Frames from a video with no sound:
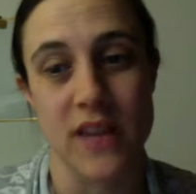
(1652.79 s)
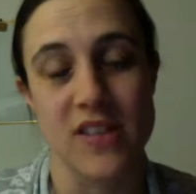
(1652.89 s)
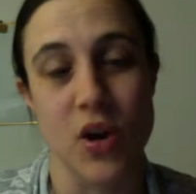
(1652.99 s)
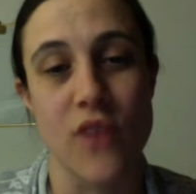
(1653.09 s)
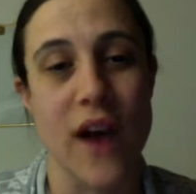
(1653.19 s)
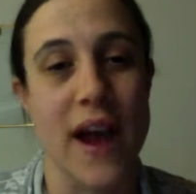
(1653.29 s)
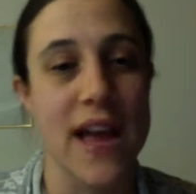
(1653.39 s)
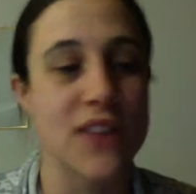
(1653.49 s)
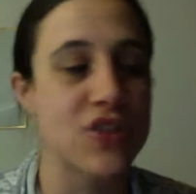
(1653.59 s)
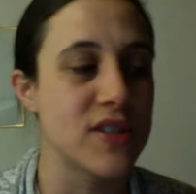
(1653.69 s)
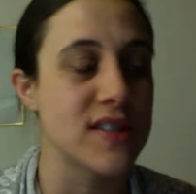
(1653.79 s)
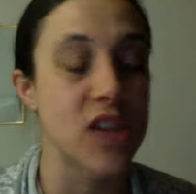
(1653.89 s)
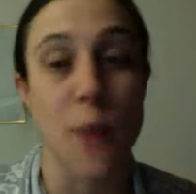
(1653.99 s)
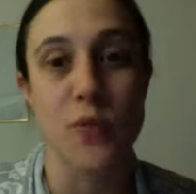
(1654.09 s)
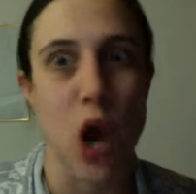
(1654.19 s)
So if I had just
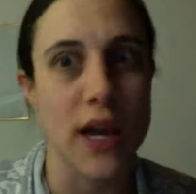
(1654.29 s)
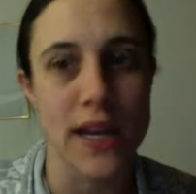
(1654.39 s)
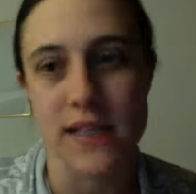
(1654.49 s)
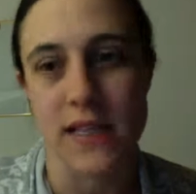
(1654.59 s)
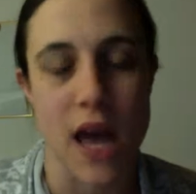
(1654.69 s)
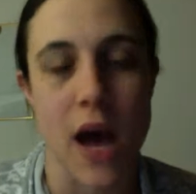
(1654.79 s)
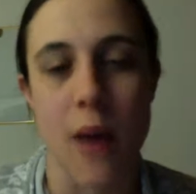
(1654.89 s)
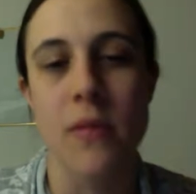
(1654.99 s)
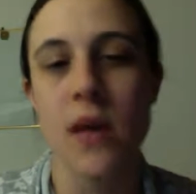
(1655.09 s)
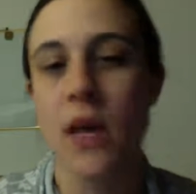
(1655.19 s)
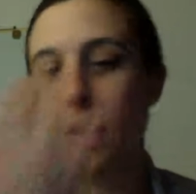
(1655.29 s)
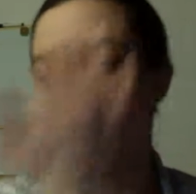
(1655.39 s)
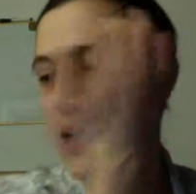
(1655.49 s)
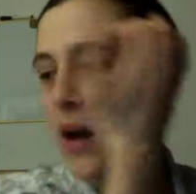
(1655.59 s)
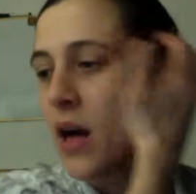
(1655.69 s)
stopped talking to them
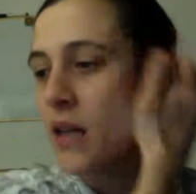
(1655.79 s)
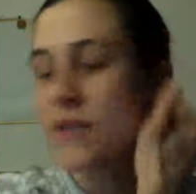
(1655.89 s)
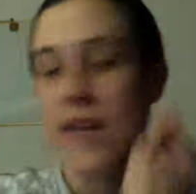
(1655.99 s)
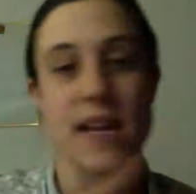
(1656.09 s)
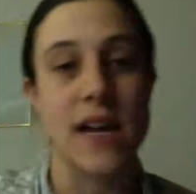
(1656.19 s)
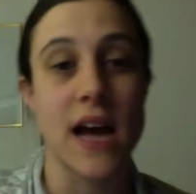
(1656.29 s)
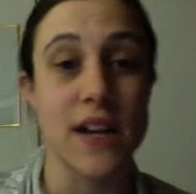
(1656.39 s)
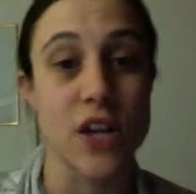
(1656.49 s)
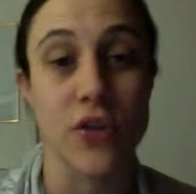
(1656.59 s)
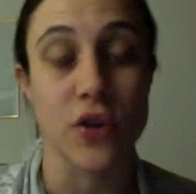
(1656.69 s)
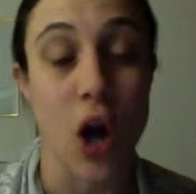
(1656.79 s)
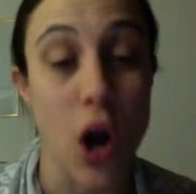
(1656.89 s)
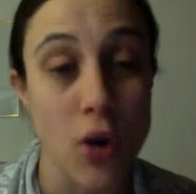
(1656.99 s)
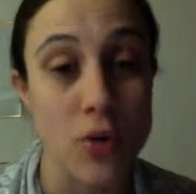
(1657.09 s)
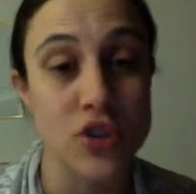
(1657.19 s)
because they had another
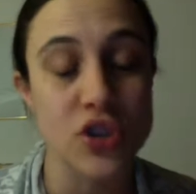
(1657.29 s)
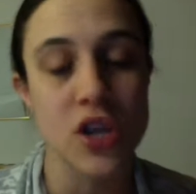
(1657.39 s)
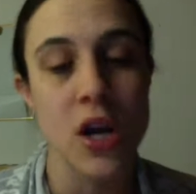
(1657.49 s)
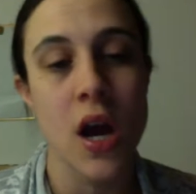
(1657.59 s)
coach,